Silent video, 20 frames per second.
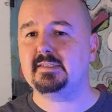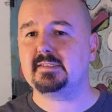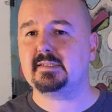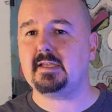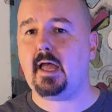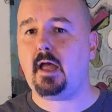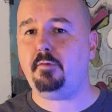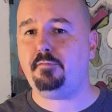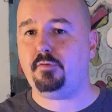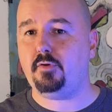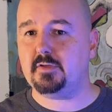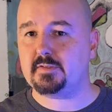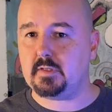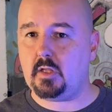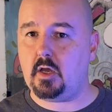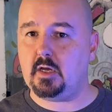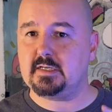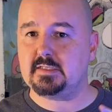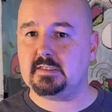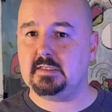style for as
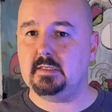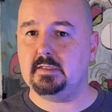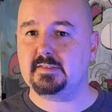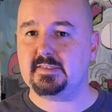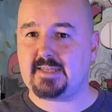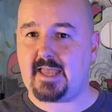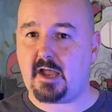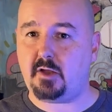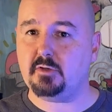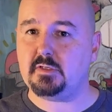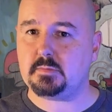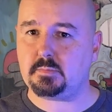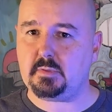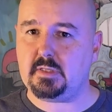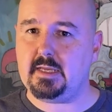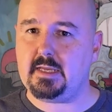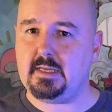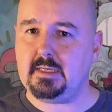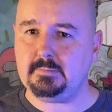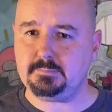long as the sound is
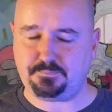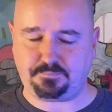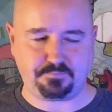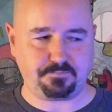playing